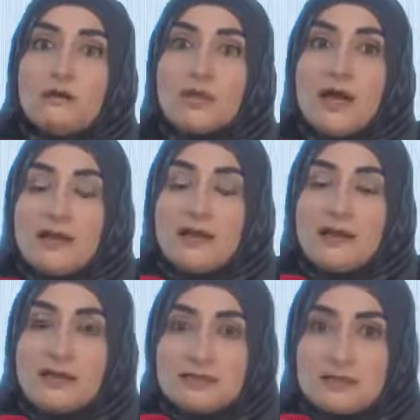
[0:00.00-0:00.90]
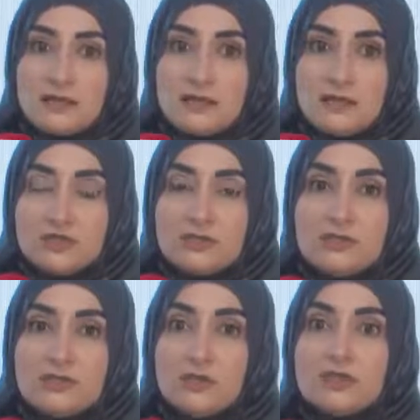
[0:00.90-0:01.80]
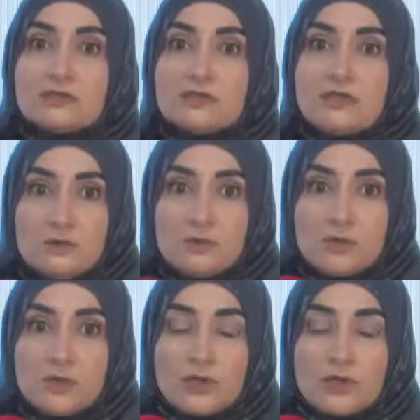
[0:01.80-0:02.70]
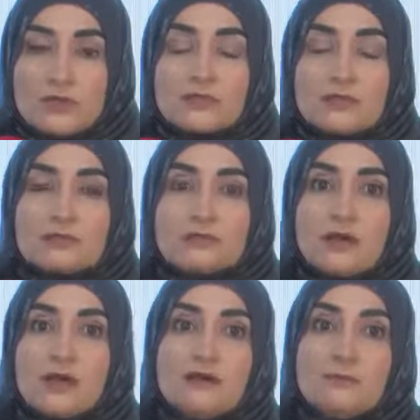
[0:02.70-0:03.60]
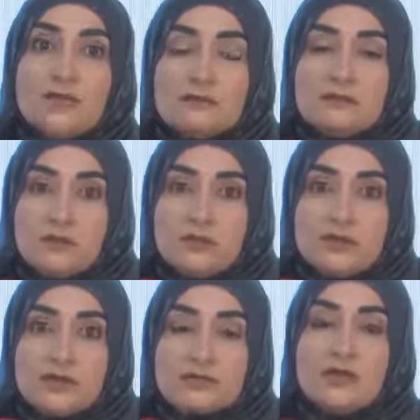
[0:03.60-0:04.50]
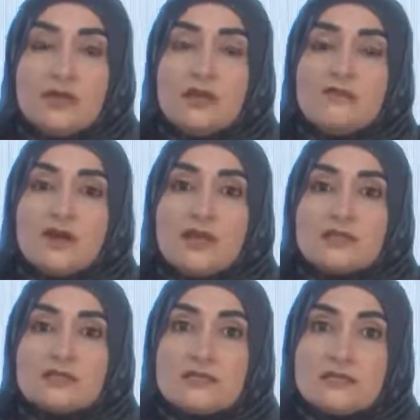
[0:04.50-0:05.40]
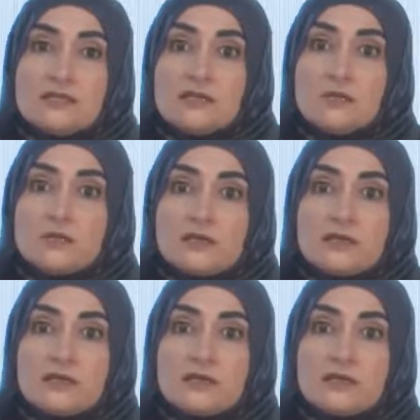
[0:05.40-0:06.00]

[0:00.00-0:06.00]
but not stop fully. It will reduce the complications, it will reduce the death cases.